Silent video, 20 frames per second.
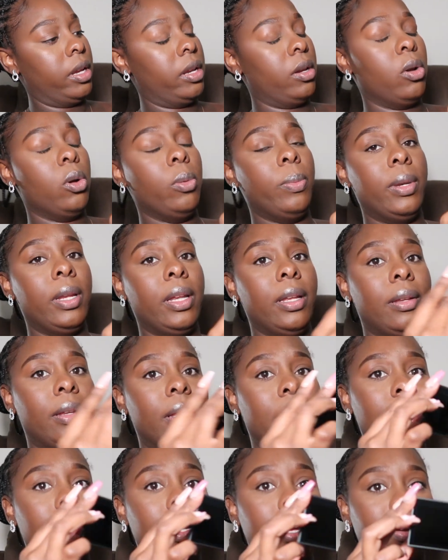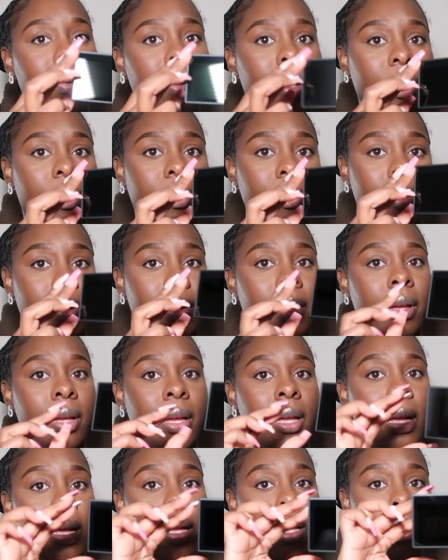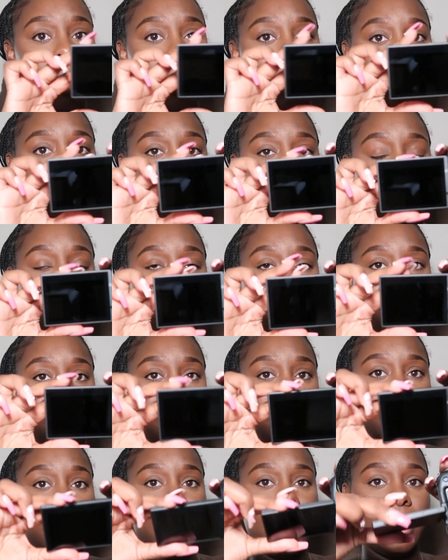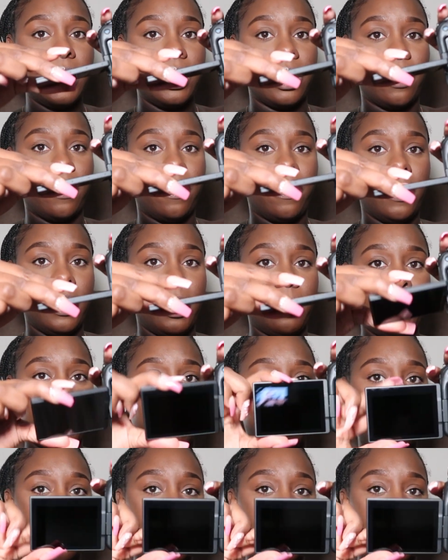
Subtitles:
Open it. Here we go. The screen's nice. You can flip it